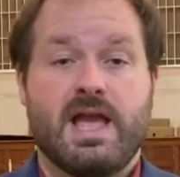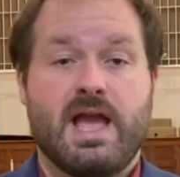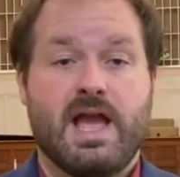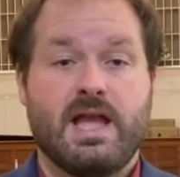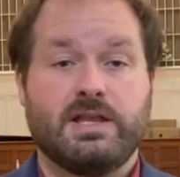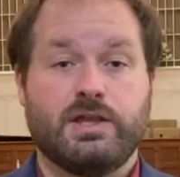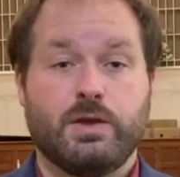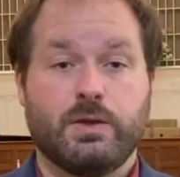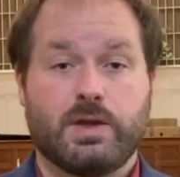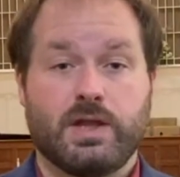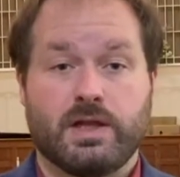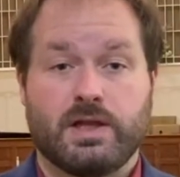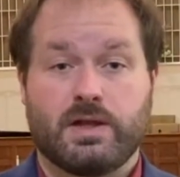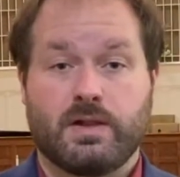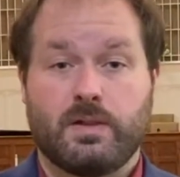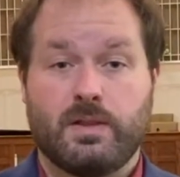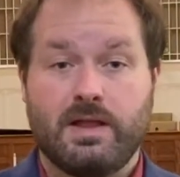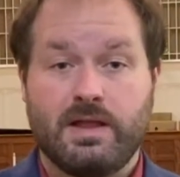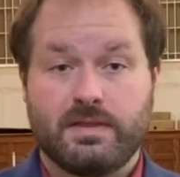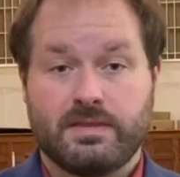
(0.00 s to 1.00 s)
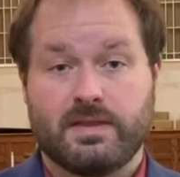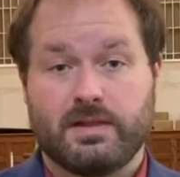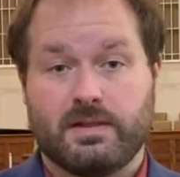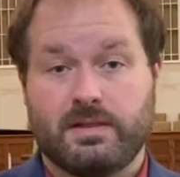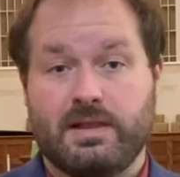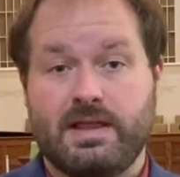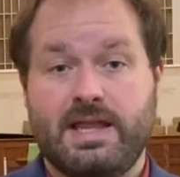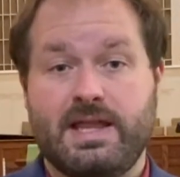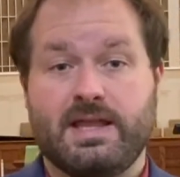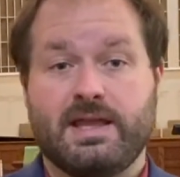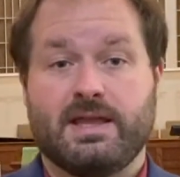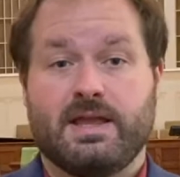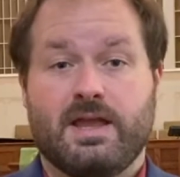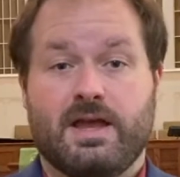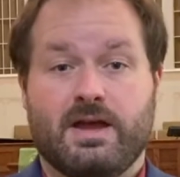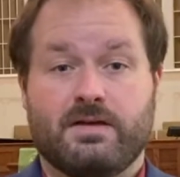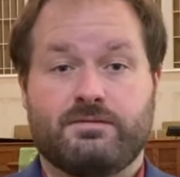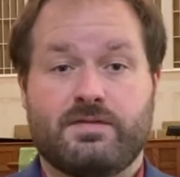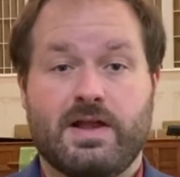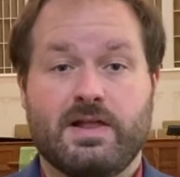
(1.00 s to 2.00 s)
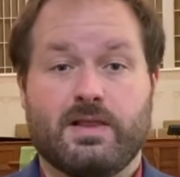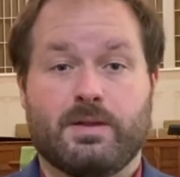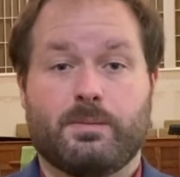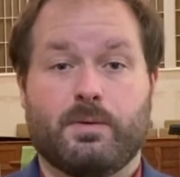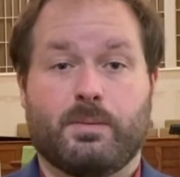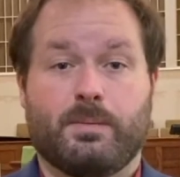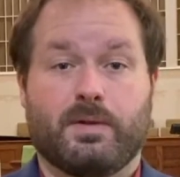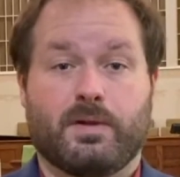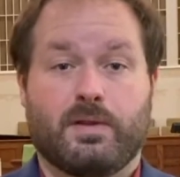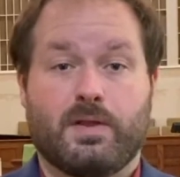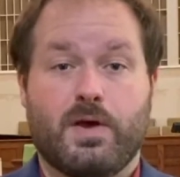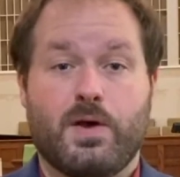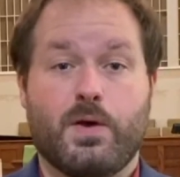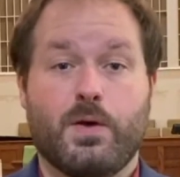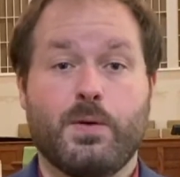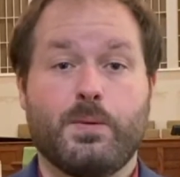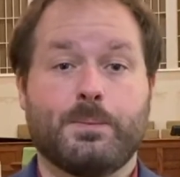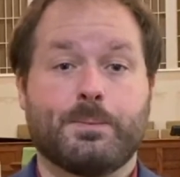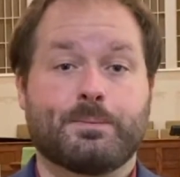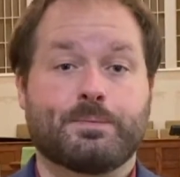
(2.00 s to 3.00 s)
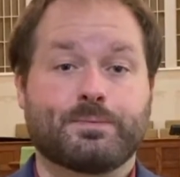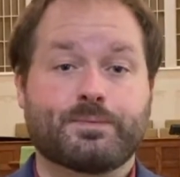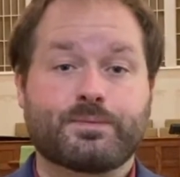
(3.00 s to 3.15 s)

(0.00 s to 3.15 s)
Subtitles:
and you can click the link available below